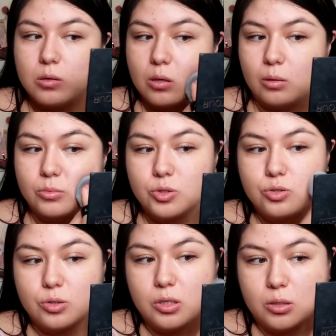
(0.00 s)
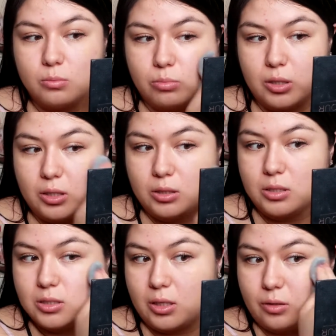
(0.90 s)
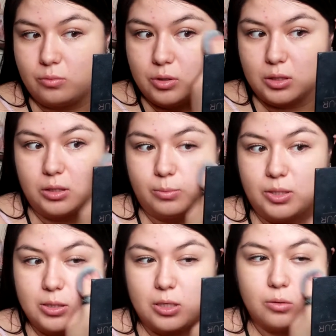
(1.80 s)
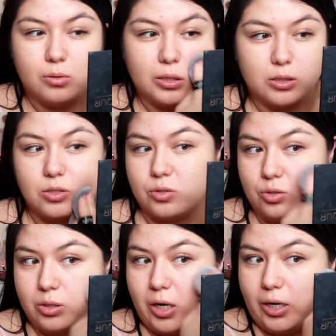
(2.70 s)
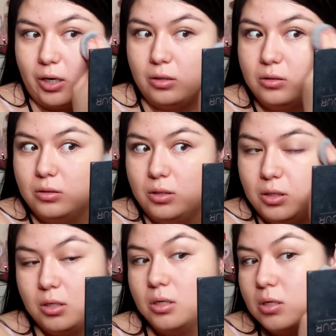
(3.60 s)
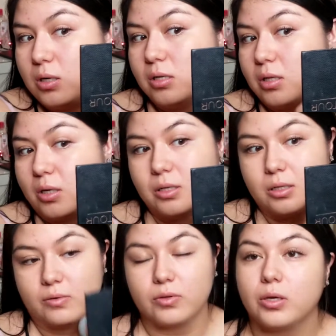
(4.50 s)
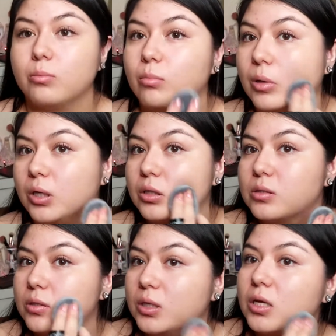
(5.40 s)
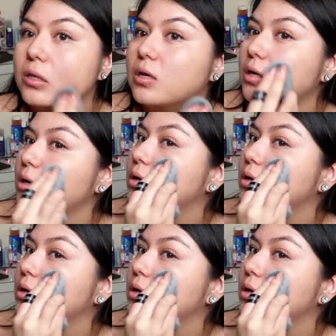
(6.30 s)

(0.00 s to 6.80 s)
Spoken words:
I'm just trying to blend this side quickly because I don't want this to dry out and then leave like marks or anything.